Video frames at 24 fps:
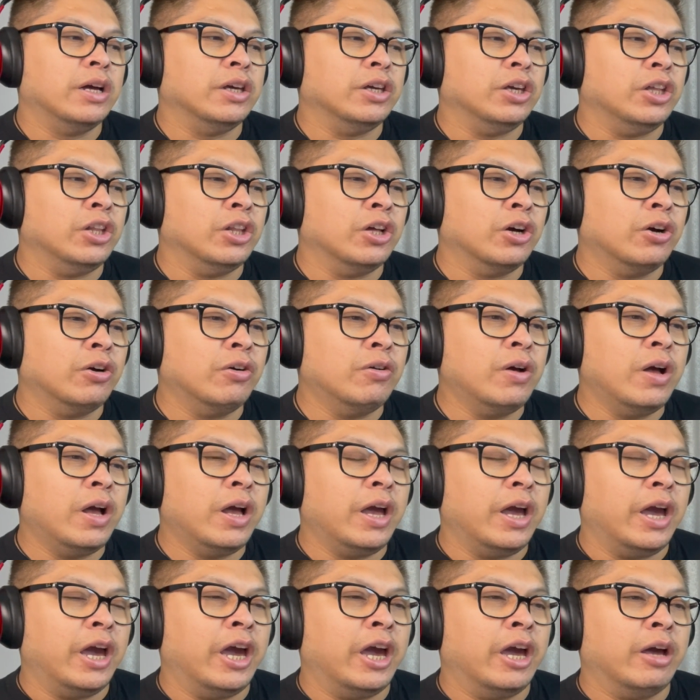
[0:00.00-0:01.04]
You know,
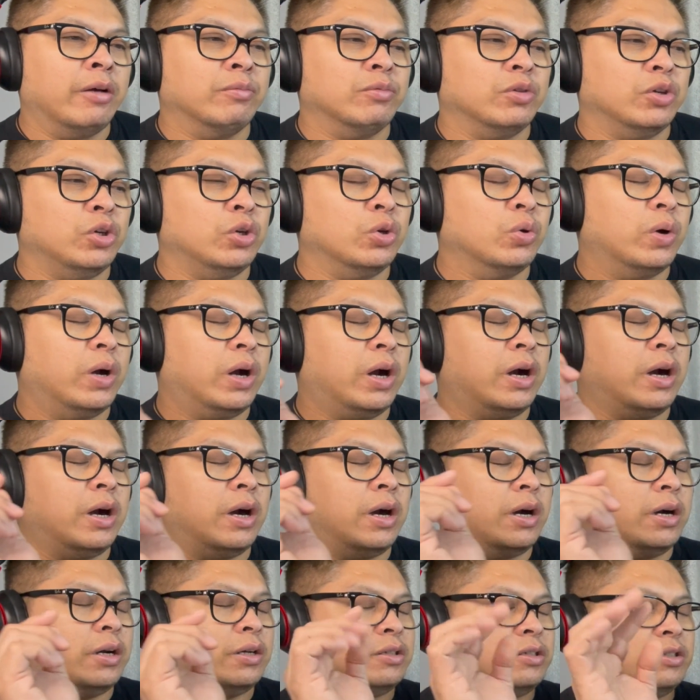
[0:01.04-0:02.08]
you
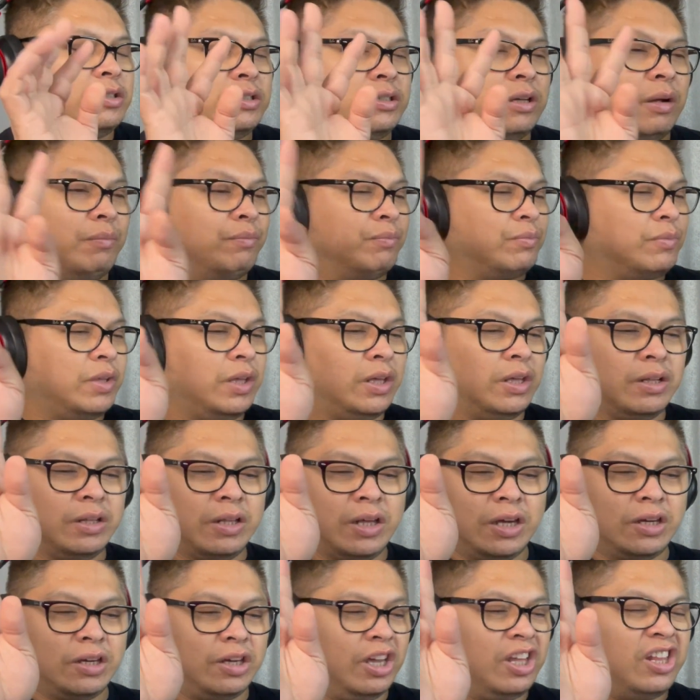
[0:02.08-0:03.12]
are something
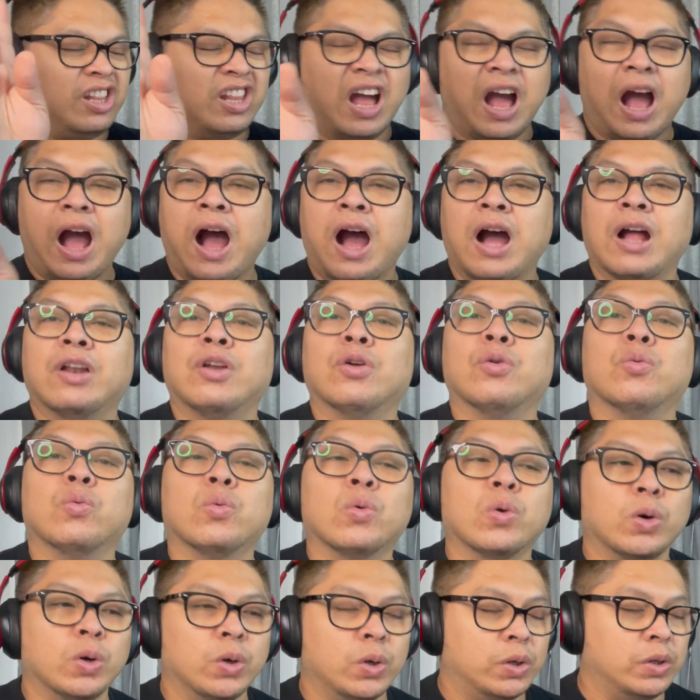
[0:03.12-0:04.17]
like in other
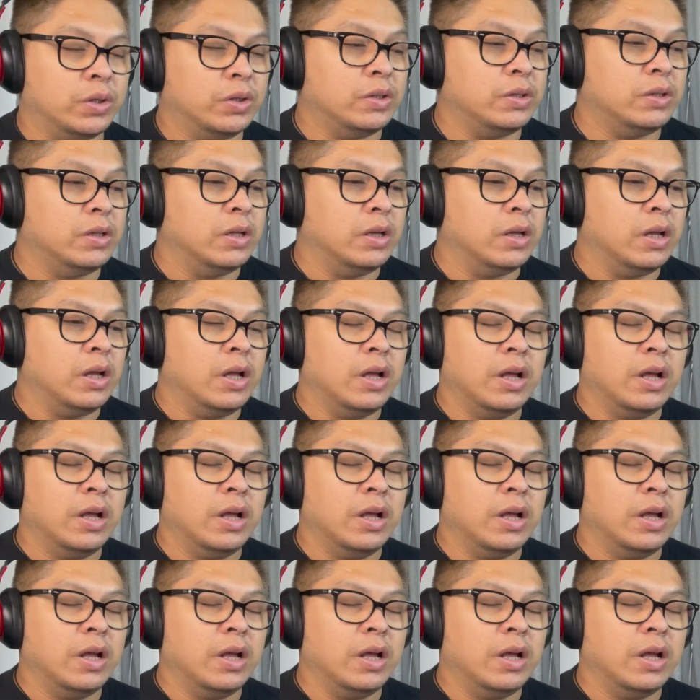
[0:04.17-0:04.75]
words,